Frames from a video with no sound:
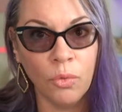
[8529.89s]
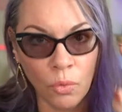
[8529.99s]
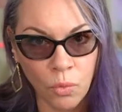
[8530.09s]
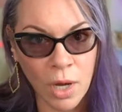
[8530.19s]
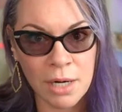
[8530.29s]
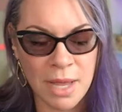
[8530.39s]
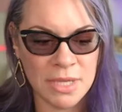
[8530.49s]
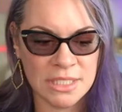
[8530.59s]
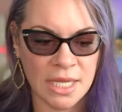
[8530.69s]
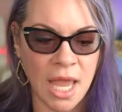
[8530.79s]
What am I
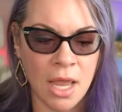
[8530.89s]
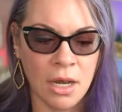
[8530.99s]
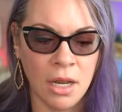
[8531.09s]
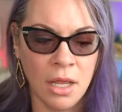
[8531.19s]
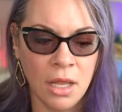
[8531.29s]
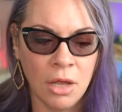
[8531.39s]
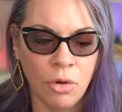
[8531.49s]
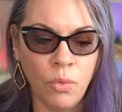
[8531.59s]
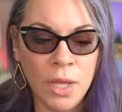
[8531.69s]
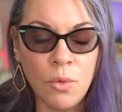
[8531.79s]
missing? And
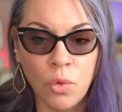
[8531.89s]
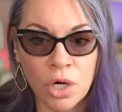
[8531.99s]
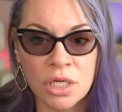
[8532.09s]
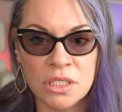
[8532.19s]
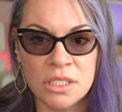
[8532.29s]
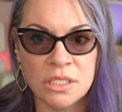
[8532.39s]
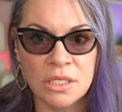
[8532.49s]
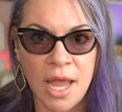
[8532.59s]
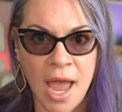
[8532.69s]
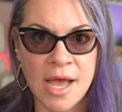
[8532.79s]
we worked
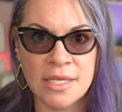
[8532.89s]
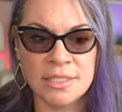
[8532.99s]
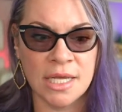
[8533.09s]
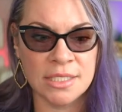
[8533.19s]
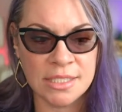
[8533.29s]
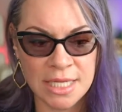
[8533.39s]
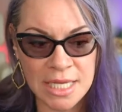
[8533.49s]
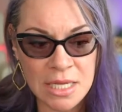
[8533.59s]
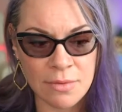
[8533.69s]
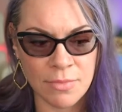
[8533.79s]
as a
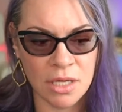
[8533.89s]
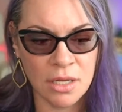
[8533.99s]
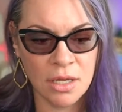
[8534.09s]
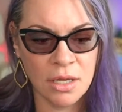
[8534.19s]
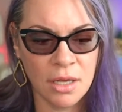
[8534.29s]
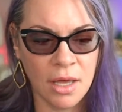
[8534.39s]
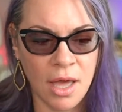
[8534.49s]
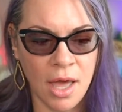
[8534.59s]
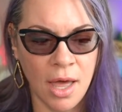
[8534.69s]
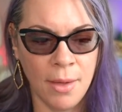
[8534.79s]
team.
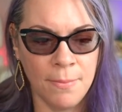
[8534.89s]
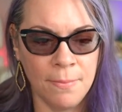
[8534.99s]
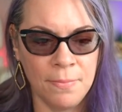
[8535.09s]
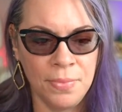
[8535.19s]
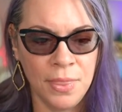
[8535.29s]
Um,